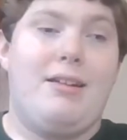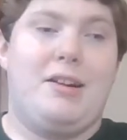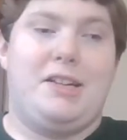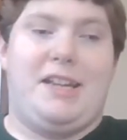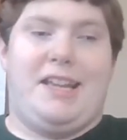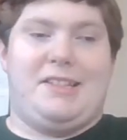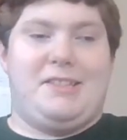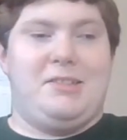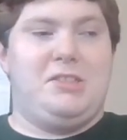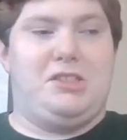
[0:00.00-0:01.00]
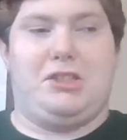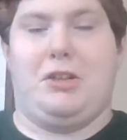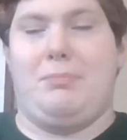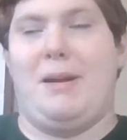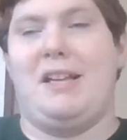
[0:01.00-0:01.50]
unanswered.
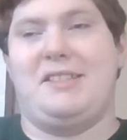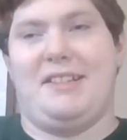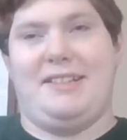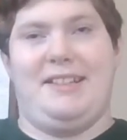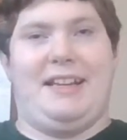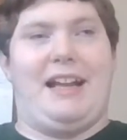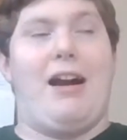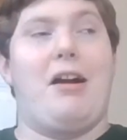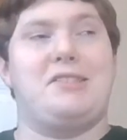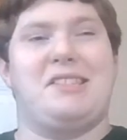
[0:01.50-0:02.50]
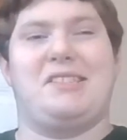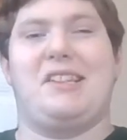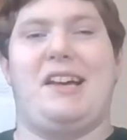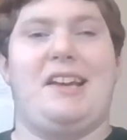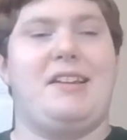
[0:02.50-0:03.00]
So basically, like, Hawks is
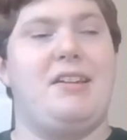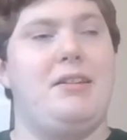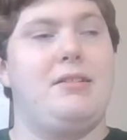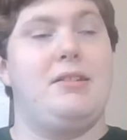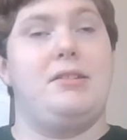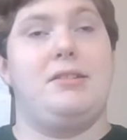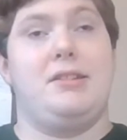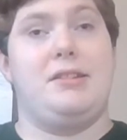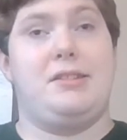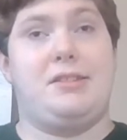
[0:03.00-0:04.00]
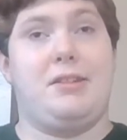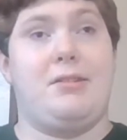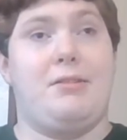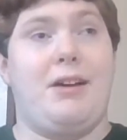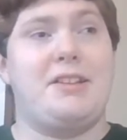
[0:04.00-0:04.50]
like,
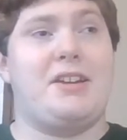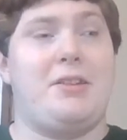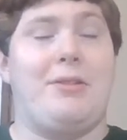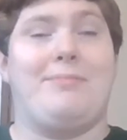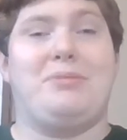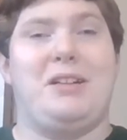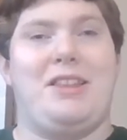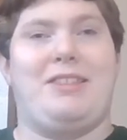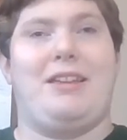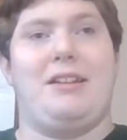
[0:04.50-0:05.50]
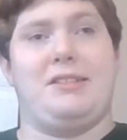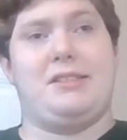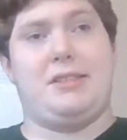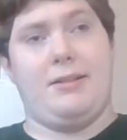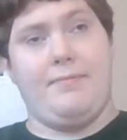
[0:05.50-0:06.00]
so that's how you want to play
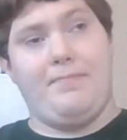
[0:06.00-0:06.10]
things.